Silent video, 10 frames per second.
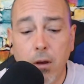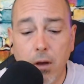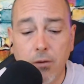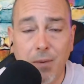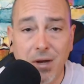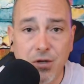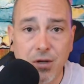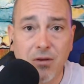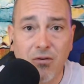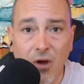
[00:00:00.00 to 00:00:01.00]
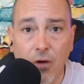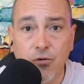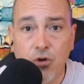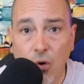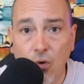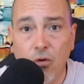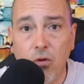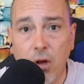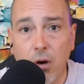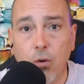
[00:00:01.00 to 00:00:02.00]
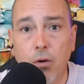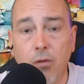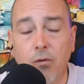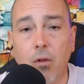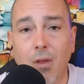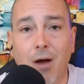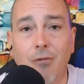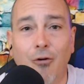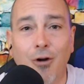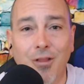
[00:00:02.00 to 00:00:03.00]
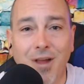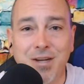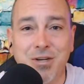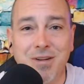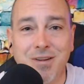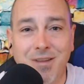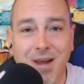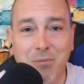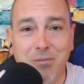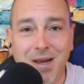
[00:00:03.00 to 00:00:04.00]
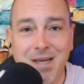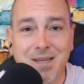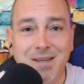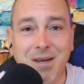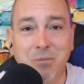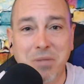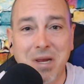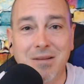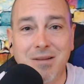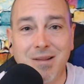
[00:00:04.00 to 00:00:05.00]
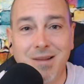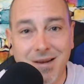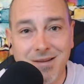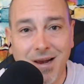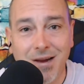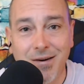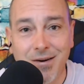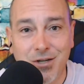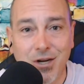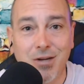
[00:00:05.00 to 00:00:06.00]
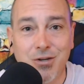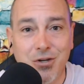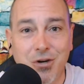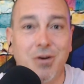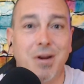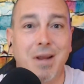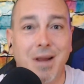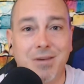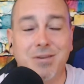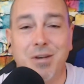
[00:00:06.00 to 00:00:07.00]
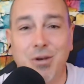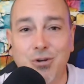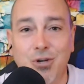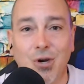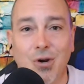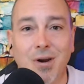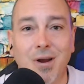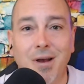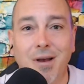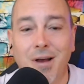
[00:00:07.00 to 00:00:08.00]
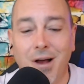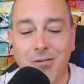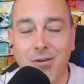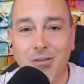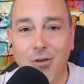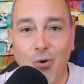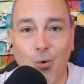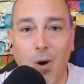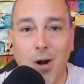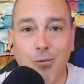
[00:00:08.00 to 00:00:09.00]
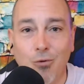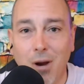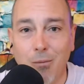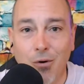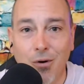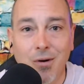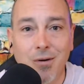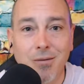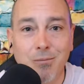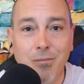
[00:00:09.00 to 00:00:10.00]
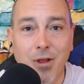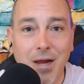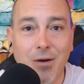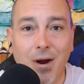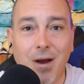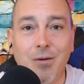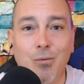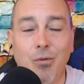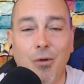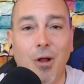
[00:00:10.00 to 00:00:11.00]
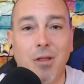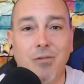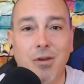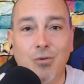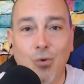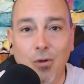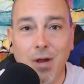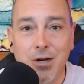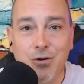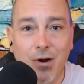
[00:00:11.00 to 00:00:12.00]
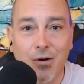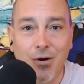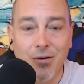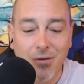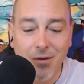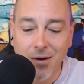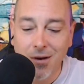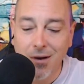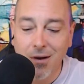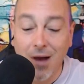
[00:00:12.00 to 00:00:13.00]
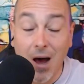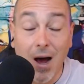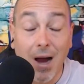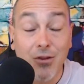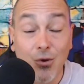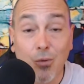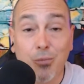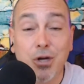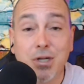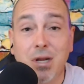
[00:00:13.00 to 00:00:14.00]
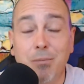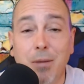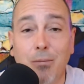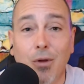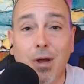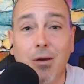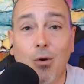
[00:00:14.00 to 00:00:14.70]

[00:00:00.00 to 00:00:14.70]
especially a self-chosen leader who doesn't allow for an election to take place, as him being the dictator, judge, jury, and executioner of his little quantum grammar playground with all of his Kool-Aid drinkers. I do appreciate the people in the